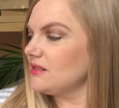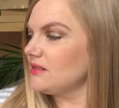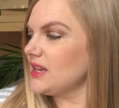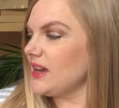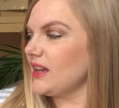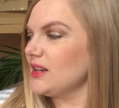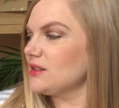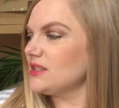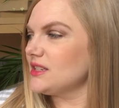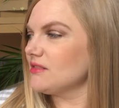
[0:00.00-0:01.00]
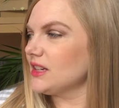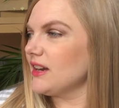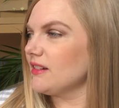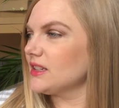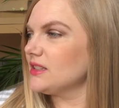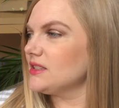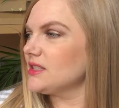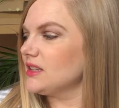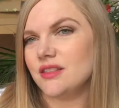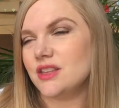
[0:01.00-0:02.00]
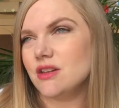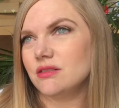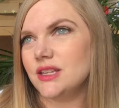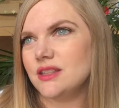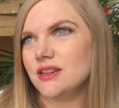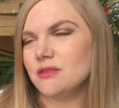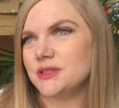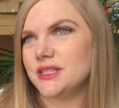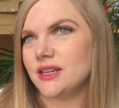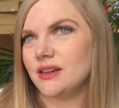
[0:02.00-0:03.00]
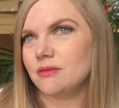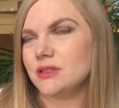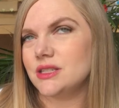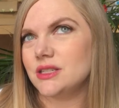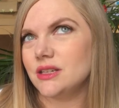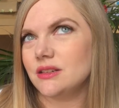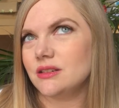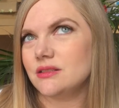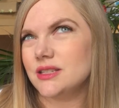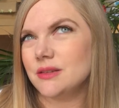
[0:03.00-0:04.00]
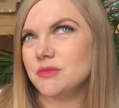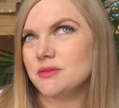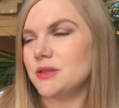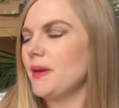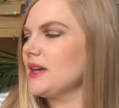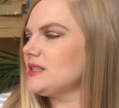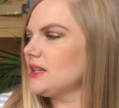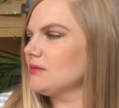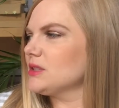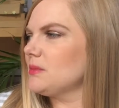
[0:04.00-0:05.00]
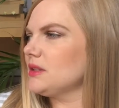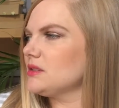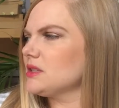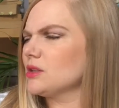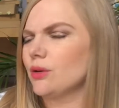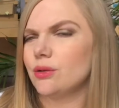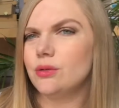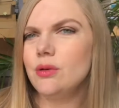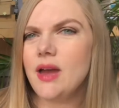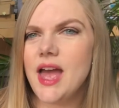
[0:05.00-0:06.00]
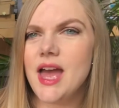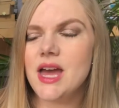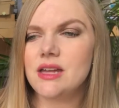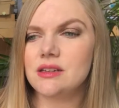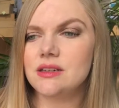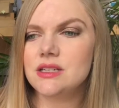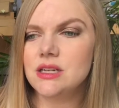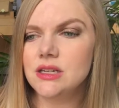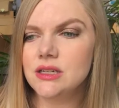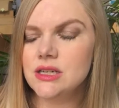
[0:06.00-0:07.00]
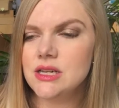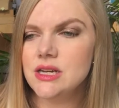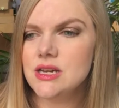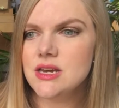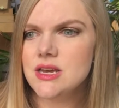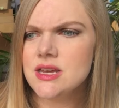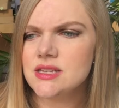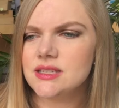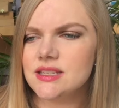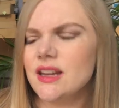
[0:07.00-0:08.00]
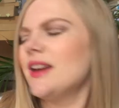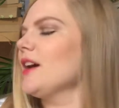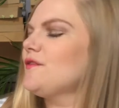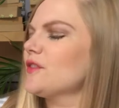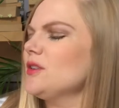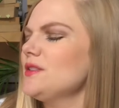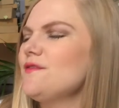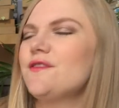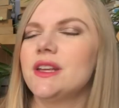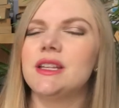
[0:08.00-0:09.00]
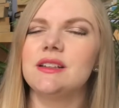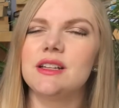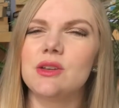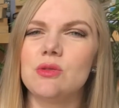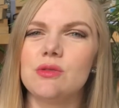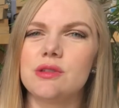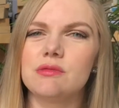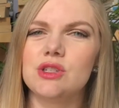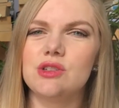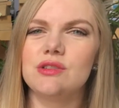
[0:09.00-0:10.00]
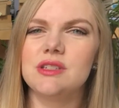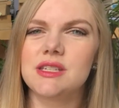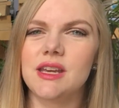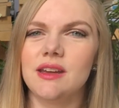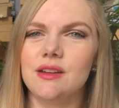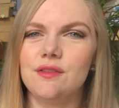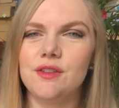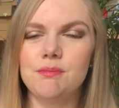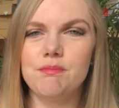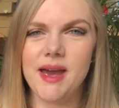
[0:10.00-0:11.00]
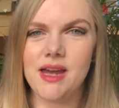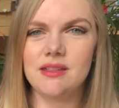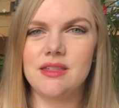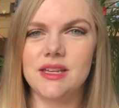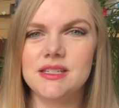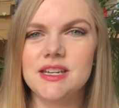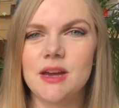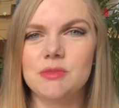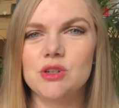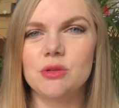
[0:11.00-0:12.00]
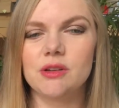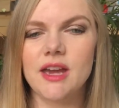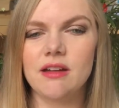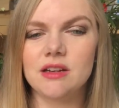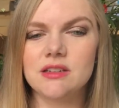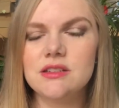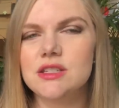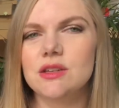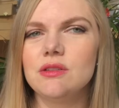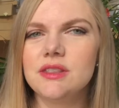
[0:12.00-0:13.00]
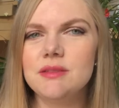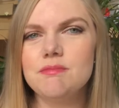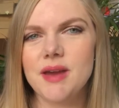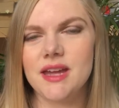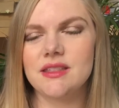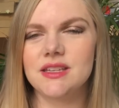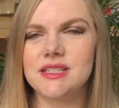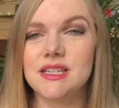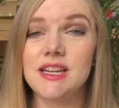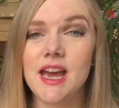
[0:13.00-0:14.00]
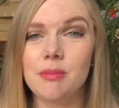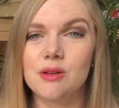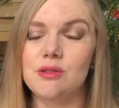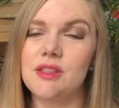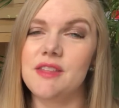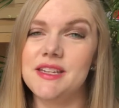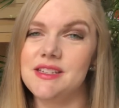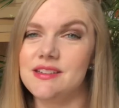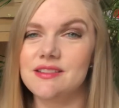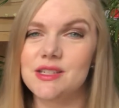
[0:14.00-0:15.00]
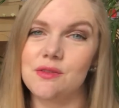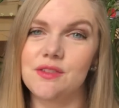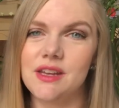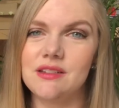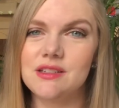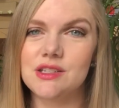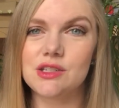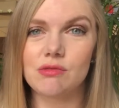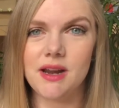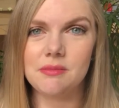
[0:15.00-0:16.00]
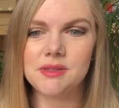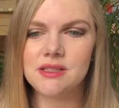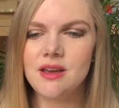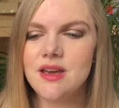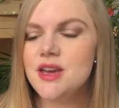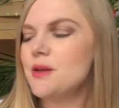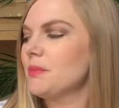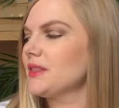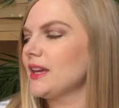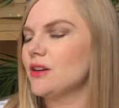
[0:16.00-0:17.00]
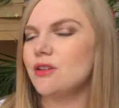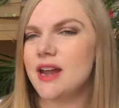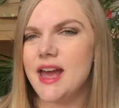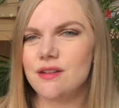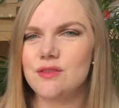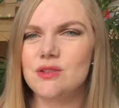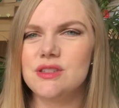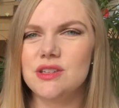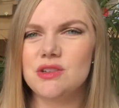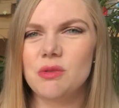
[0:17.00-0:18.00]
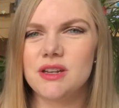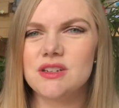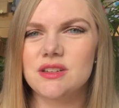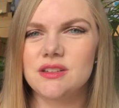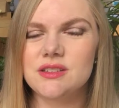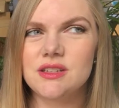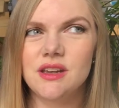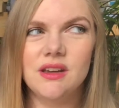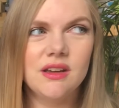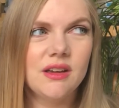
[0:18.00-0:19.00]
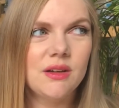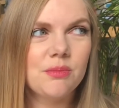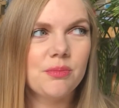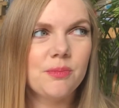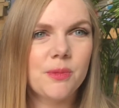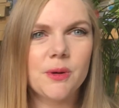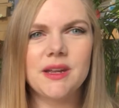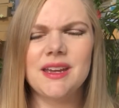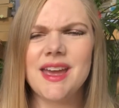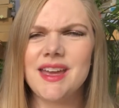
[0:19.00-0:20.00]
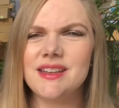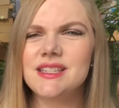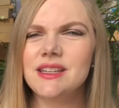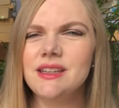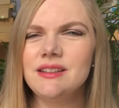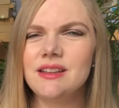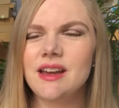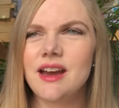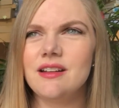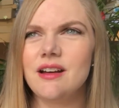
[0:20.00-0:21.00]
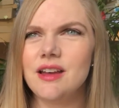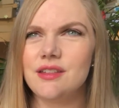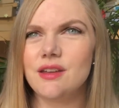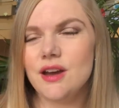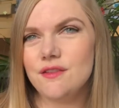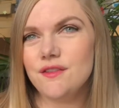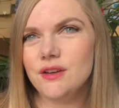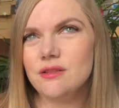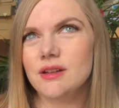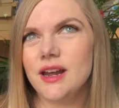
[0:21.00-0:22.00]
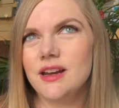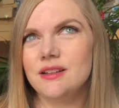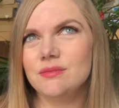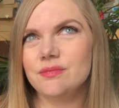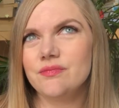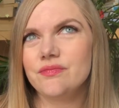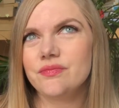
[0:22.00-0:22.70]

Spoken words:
yeah, it had endearing characters. And the only thing I would say was that sometimes the pacing was a bit slow, and so I've got the feeling like the author was too scared for bad things to happen to her characters. So not that bad things didn't happen or that they didn't sort of get into scrapes, but they got out of those situations pretty easily. I felt, and